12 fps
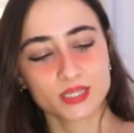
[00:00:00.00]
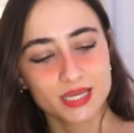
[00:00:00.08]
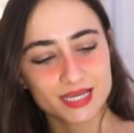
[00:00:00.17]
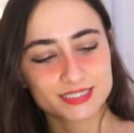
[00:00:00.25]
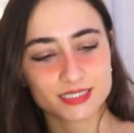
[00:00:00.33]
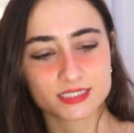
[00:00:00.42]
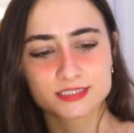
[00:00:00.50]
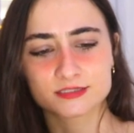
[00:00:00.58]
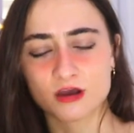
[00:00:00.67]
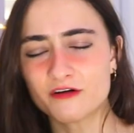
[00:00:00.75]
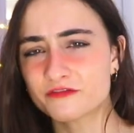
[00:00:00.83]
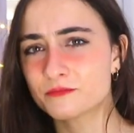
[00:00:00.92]
It's a
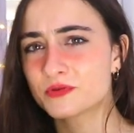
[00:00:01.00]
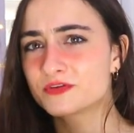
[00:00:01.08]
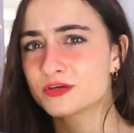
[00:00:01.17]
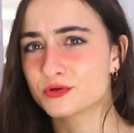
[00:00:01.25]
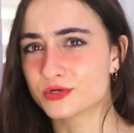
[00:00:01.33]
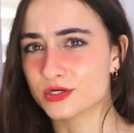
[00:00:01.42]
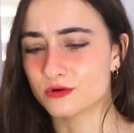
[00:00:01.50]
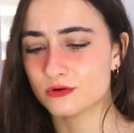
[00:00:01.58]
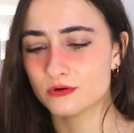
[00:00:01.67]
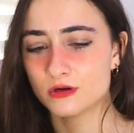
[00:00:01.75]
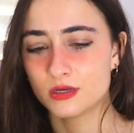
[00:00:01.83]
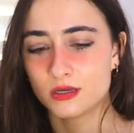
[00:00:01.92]
soft
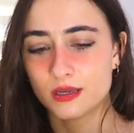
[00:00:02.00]
material